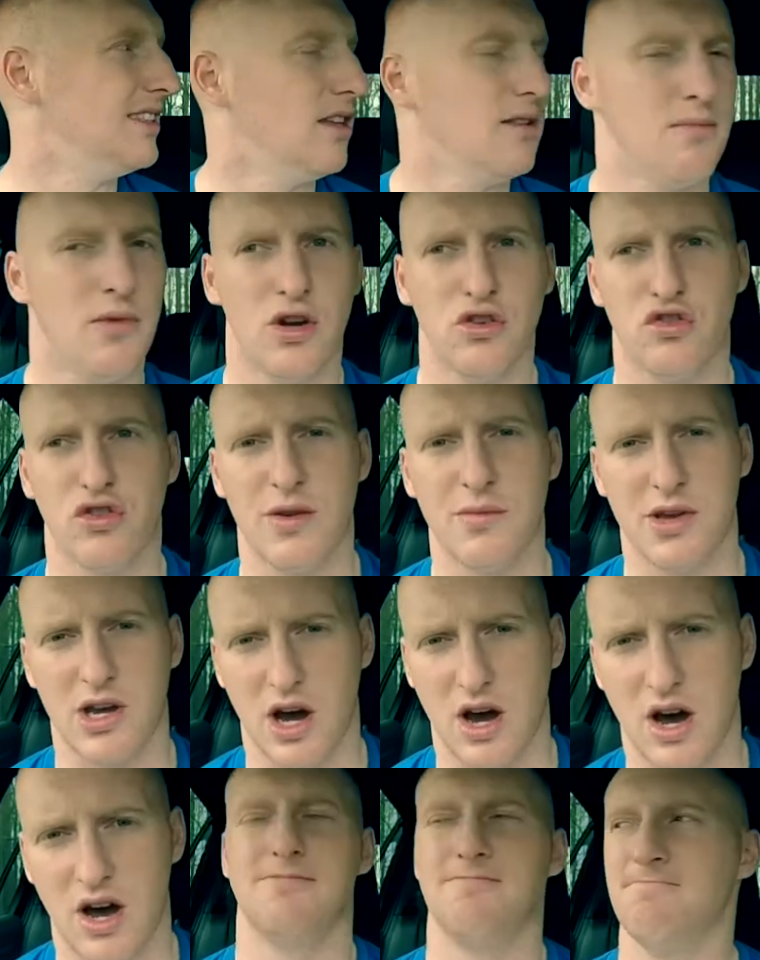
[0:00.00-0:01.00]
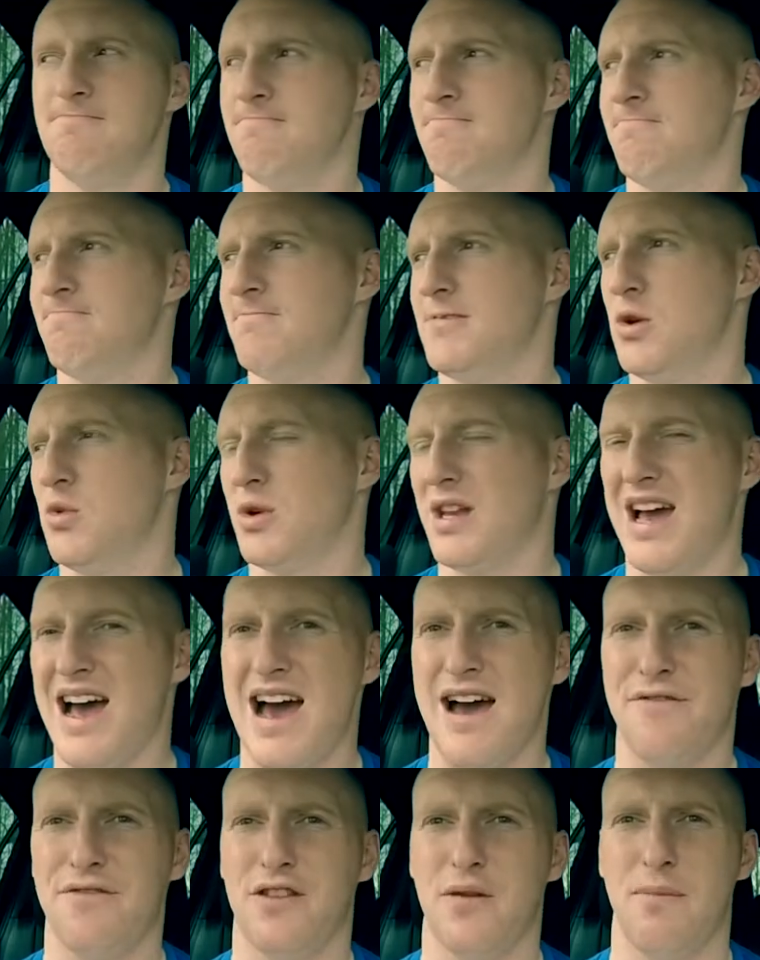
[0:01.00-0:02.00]
My dream car, it would
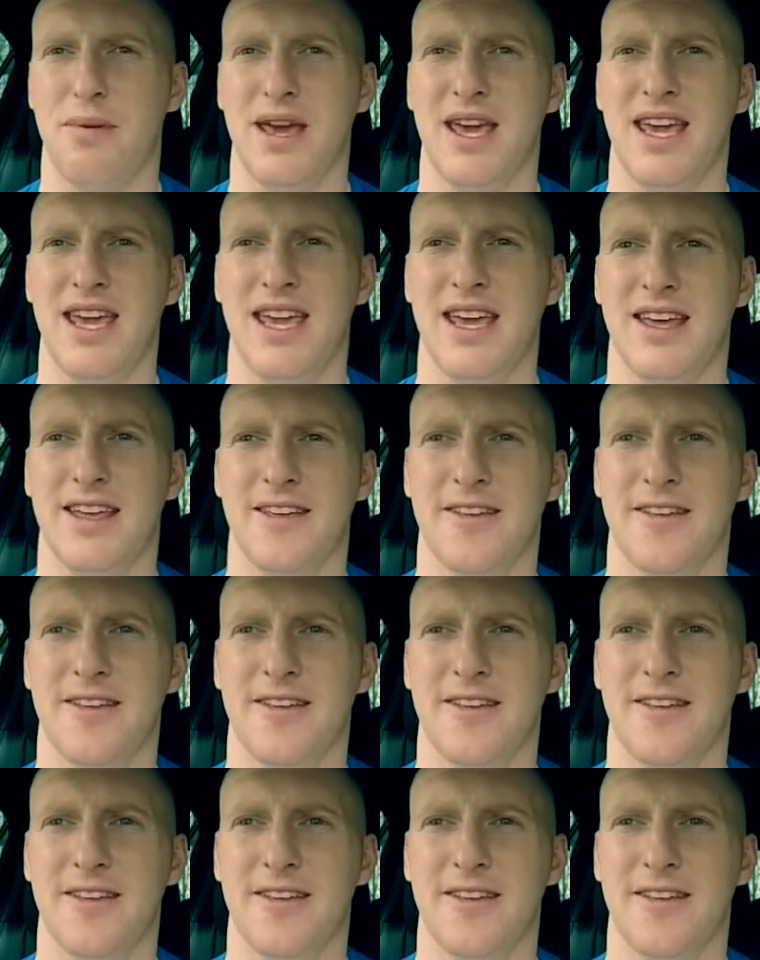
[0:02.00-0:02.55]
have to be,